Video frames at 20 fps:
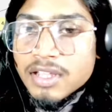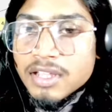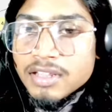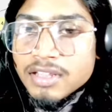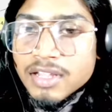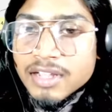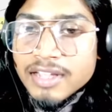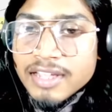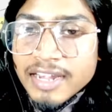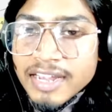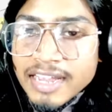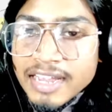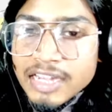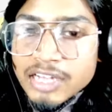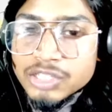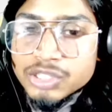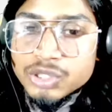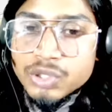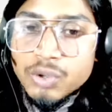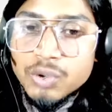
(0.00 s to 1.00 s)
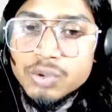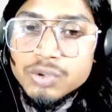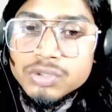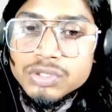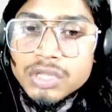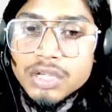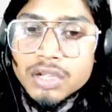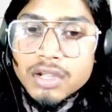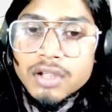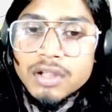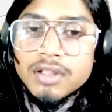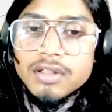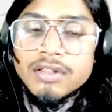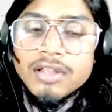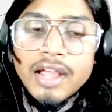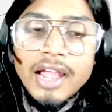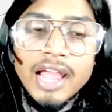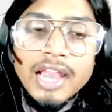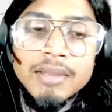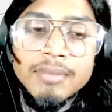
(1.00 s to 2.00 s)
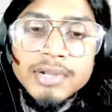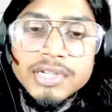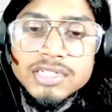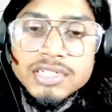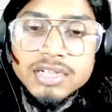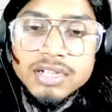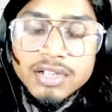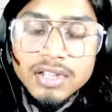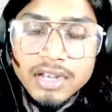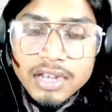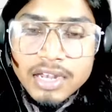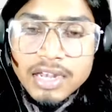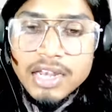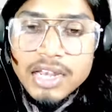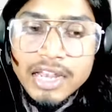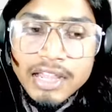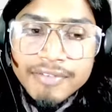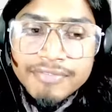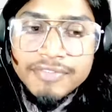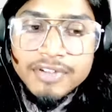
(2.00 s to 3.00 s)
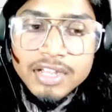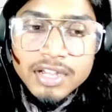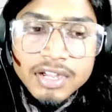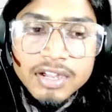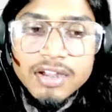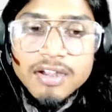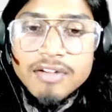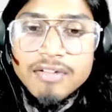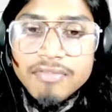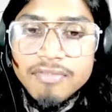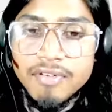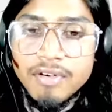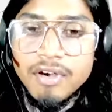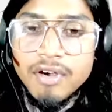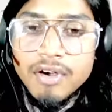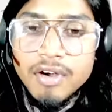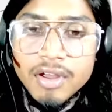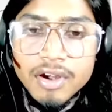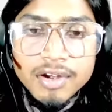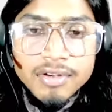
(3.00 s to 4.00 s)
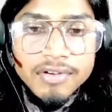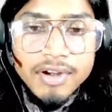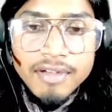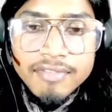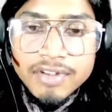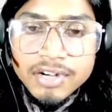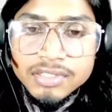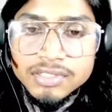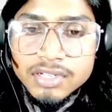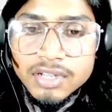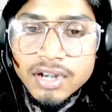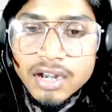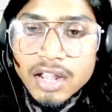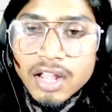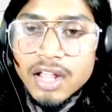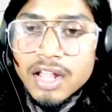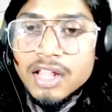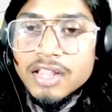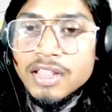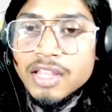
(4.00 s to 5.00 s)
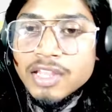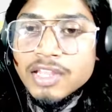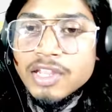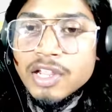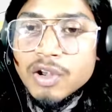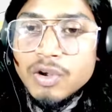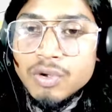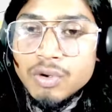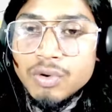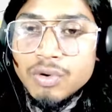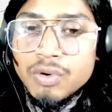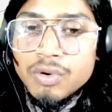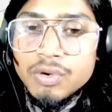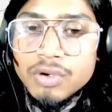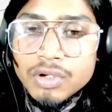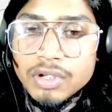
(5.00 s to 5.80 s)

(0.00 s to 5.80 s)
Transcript: The green shows the element left for traversal, the yellow